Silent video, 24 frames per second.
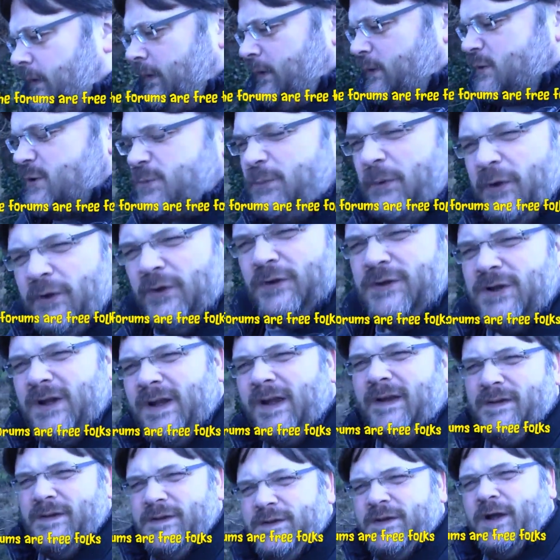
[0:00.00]
spoilt a lot
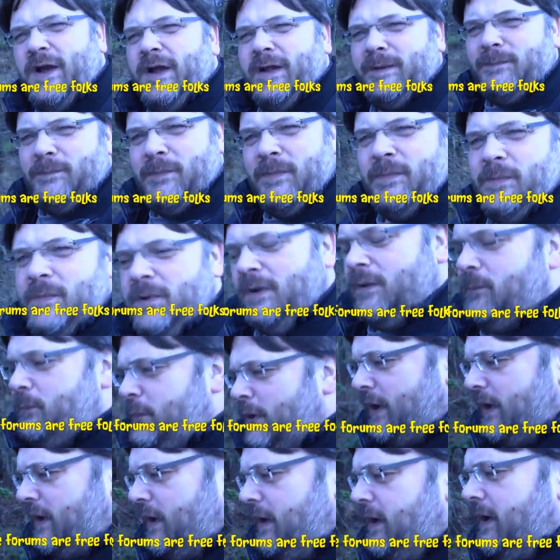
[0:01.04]
of the time
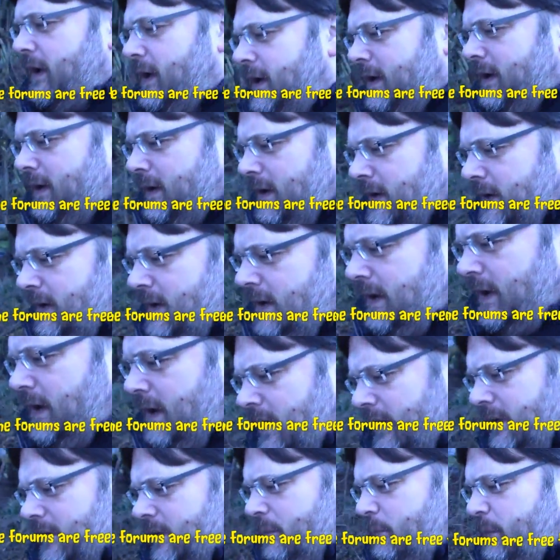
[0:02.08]
by
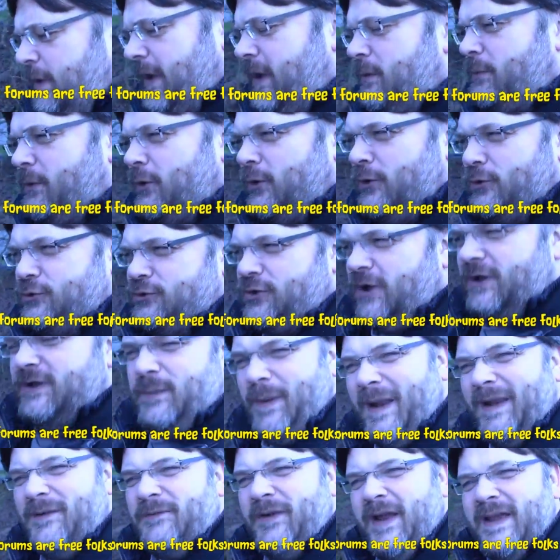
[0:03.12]
people who try to
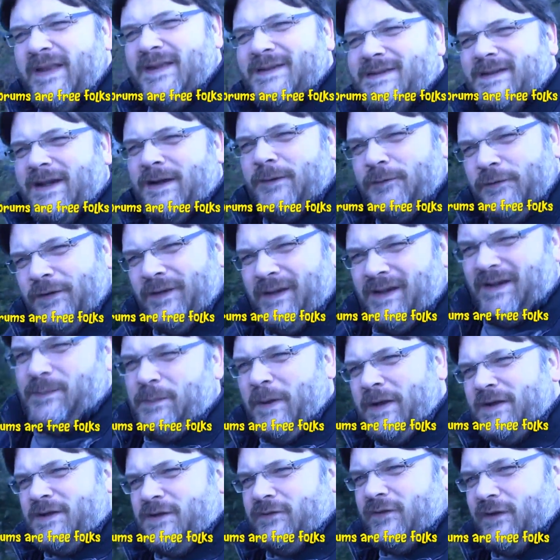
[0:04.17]
elevate themselves at the
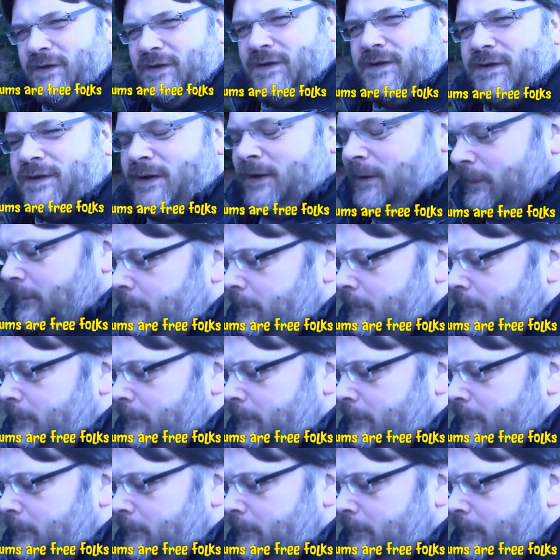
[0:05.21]
expense of others.